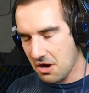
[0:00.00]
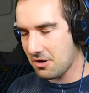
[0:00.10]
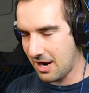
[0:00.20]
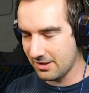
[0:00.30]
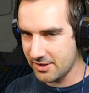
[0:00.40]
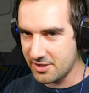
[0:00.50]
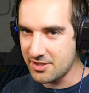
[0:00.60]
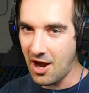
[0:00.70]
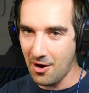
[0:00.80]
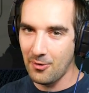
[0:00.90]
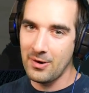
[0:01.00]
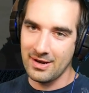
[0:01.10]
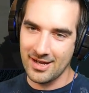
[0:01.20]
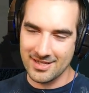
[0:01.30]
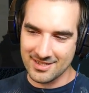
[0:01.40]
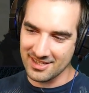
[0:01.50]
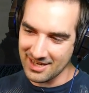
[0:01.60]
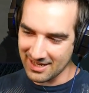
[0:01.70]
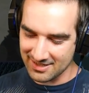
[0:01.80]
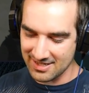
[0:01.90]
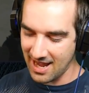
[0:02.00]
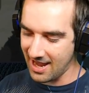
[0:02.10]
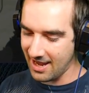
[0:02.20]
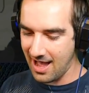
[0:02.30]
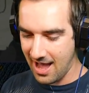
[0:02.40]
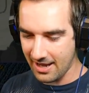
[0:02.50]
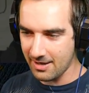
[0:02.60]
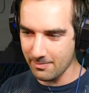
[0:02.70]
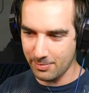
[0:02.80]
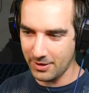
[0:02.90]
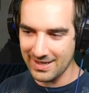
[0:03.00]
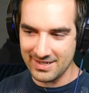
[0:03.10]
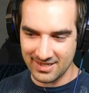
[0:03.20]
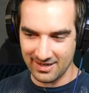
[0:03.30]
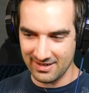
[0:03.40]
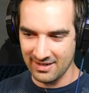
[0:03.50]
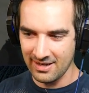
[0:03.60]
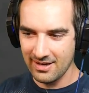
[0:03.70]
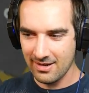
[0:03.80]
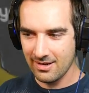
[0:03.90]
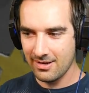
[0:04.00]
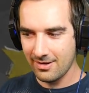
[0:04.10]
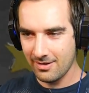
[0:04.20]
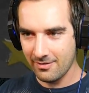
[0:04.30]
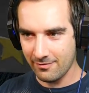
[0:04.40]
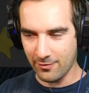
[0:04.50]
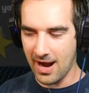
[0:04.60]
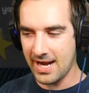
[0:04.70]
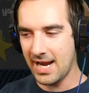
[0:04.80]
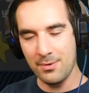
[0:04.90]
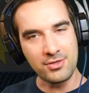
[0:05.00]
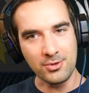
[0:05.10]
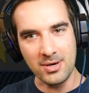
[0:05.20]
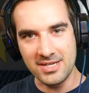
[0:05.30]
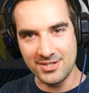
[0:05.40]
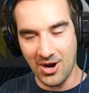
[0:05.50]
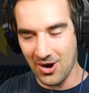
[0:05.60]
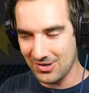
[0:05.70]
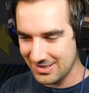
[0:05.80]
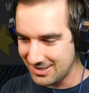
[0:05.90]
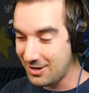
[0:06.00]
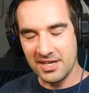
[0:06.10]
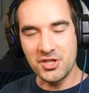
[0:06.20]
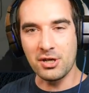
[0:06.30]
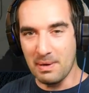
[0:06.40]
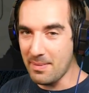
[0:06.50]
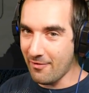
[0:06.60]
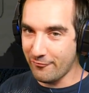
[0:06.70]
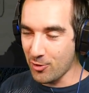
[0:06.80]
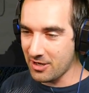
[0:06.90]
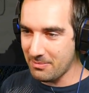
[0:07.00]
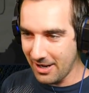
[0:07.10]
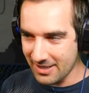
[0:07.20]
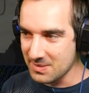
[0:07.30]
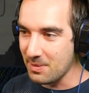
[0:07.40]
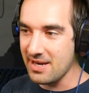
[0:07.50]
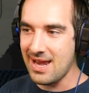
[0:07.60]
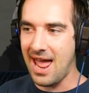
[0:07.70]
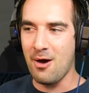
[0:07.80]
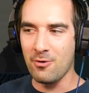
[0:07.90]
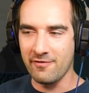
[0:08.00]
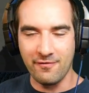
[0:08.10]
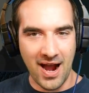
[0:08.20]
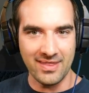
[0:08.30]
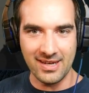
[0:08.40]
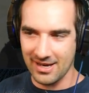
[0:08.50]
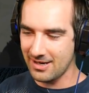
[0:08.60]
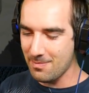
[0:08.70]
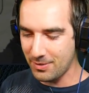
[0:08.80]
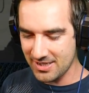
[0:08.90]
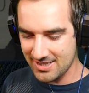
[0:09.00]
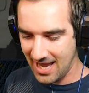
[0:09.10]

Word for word: Alright, so it's the next day. I completed Friday with three stars. It took me about 40 minutes, but now we're finally going to complete